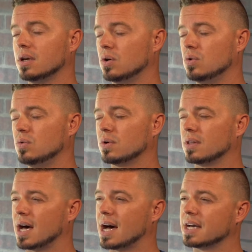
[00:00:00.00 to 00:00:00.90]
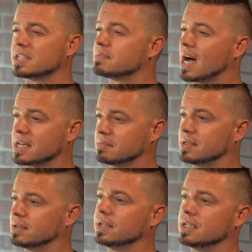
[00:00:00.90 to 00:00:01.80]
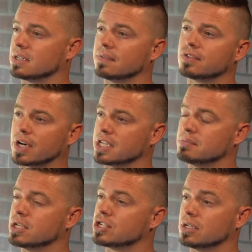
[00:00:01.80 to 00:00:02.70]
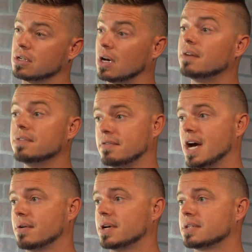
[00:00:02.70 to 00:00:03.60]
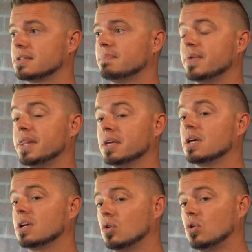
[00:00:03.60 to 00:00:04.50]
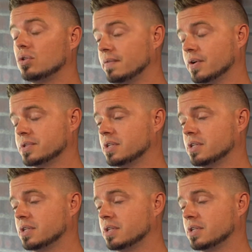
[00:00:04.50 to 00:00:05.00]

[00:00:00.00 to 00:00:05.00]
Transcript: who were the highest possibilities of transmission of the virus, and then getting a hold of those